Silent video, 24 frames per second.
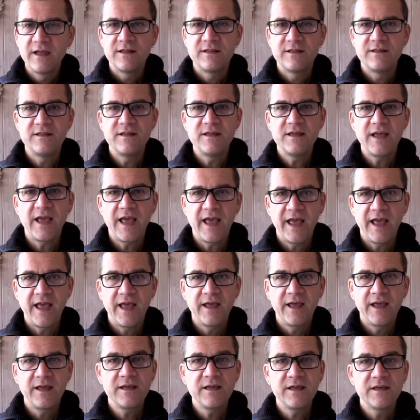The
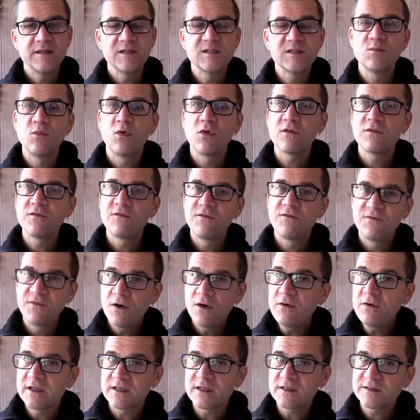A is more
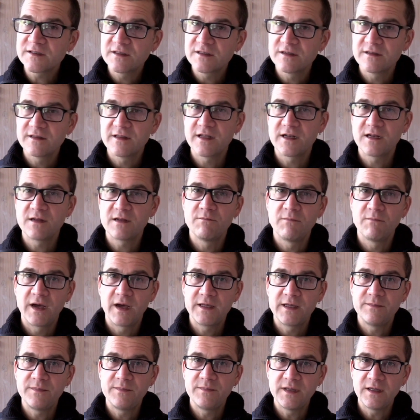focused than it
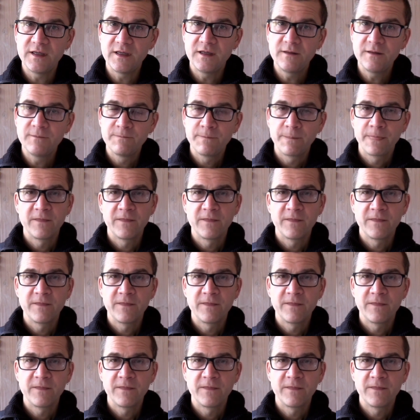might be